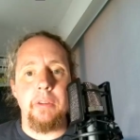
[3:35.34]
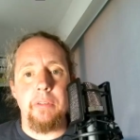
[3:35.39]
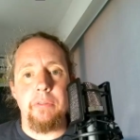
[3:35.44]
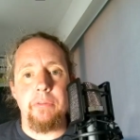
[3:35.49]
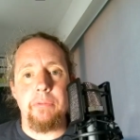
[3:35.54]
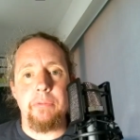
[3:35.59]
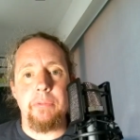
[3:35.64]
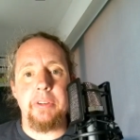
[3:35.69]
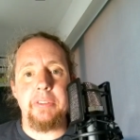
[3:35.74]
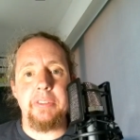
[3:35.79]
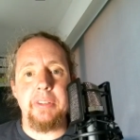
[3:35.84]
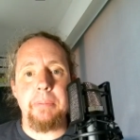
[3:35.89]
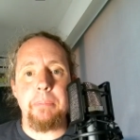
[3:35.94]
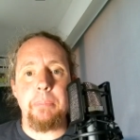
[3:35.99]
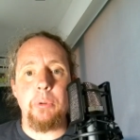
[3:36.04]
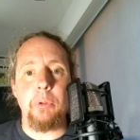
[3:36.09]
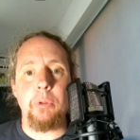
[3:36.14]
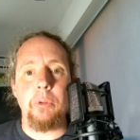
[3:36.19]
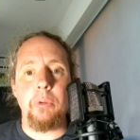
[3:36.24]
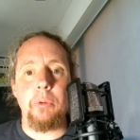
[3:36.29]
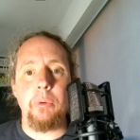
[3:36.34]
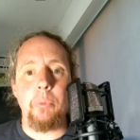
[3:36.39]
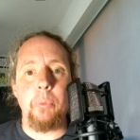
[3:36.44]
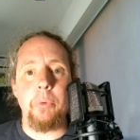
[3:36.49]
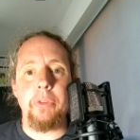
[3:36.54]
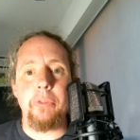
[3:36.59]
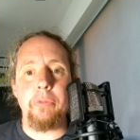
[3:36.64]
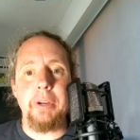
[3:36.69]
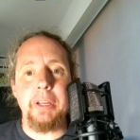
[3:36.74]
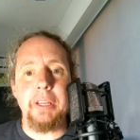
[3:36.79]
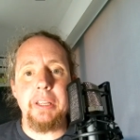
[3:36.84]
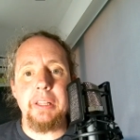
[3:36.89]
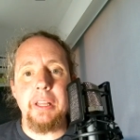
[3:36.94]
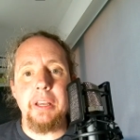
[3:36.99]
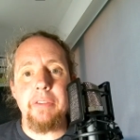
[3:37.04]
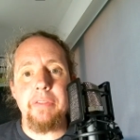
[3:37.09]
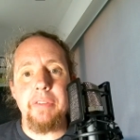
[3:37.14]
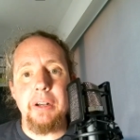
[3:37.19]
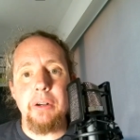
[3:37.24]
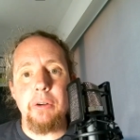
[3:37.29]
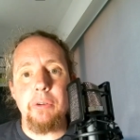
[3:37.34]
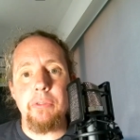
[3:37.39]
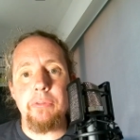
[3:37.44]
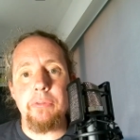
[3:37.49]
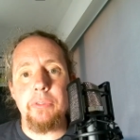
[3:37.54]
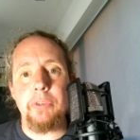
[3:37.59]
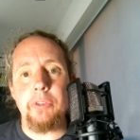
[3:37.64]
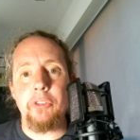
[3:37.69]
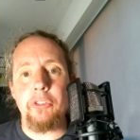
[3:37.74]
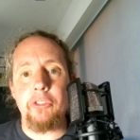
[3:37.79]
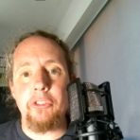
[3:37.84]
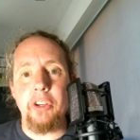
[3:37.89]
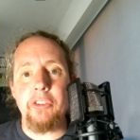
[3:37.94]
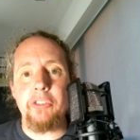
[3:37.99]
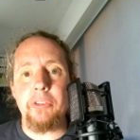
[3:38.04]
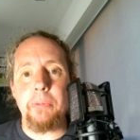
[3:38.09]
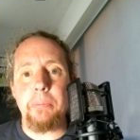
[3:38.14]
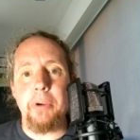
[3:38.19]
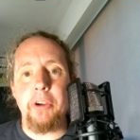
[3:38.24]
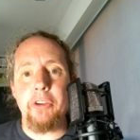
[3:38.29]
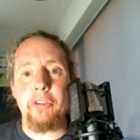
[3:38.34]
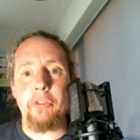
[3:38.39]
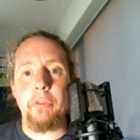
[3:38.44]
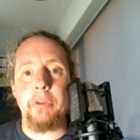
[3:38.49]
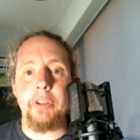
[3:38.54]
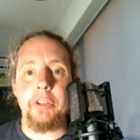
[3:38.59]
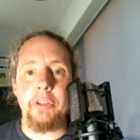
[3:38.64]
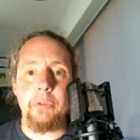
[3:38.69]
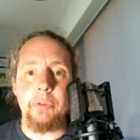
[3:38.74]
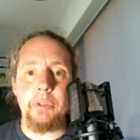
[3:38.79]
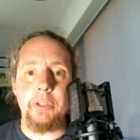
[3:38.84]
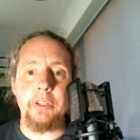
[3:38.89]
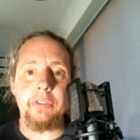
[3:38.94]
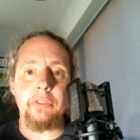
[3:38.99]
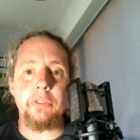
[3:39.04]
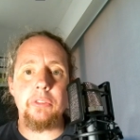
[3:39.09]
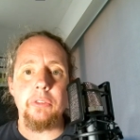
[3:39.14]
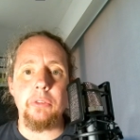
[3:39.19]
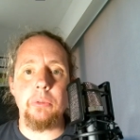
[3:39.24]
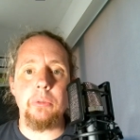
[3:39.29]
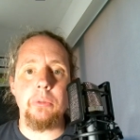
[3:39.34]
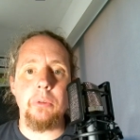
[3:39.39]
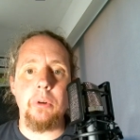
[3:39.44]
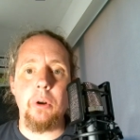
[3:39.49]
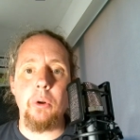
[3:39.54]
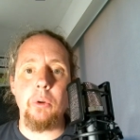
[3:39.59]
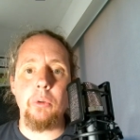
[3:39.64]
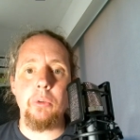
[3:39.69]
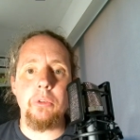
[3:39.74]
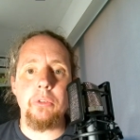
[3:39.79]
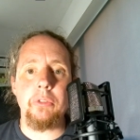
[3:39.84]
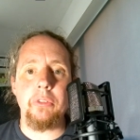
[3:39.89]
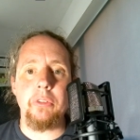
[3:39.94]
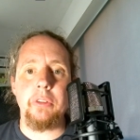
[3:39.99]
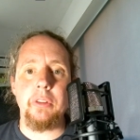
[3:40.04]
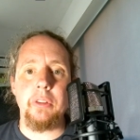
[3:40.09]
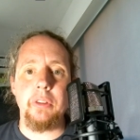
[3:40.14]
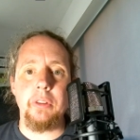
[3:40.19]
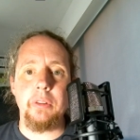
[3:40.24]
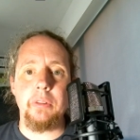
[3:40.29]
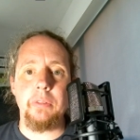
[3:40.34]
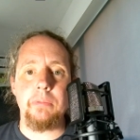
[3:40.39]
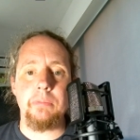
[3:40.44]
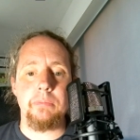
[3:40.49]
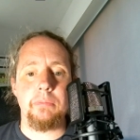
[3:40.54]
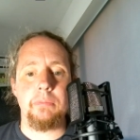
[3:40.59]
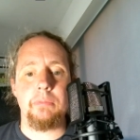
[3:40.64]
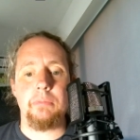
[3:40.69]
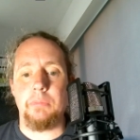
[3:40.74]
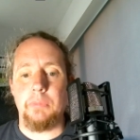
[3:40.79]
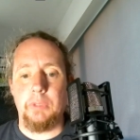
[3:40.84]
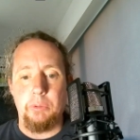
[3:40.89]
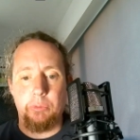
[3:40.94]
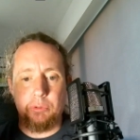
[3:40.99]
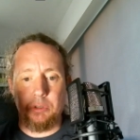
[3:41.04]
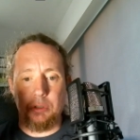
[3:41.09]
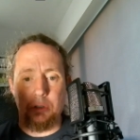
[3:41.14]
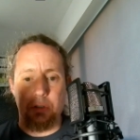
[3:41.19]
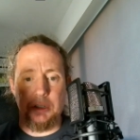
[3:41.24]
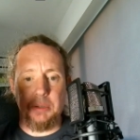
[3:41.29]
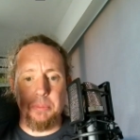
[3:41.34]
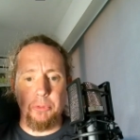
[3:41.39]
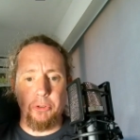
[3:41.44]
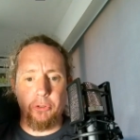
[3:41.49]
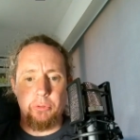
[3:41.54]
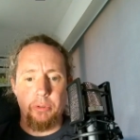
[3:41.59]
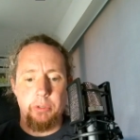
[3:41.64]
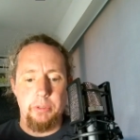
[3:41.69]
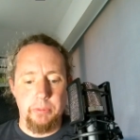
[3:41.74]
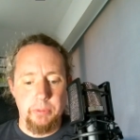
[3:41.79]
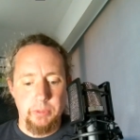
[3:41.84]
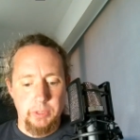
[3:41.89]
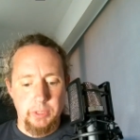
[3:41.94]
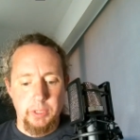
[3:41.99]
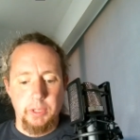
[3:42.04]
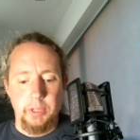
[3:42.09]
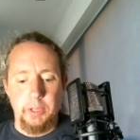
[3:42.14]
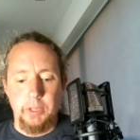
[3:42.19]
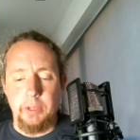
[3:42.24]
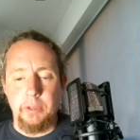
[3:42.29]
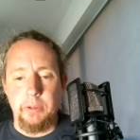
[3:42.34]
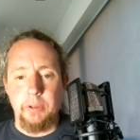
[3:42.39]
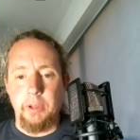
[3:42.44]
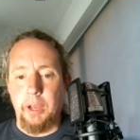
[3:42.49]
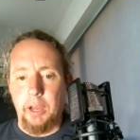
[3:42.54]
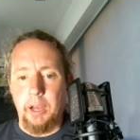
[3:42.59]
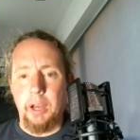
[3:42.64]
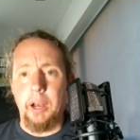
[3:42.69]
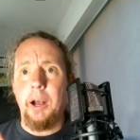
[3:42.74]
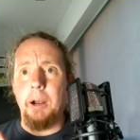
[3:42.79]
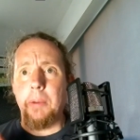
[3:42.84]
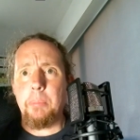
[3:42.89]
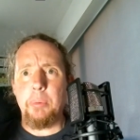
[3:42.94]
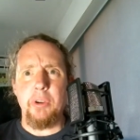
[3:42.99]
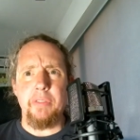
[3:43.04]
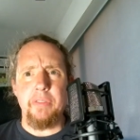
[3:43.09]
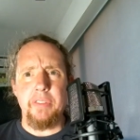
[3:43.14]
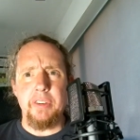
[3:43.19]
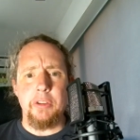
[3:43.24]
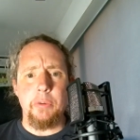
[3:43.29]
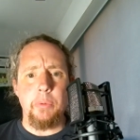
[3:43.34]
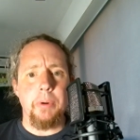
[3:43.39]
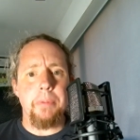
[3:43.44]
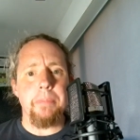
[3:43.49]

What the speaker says: For example, with the regulator valve, to change the pressure on it, you need to hold... I was going to demonstrate. I'll put a video up.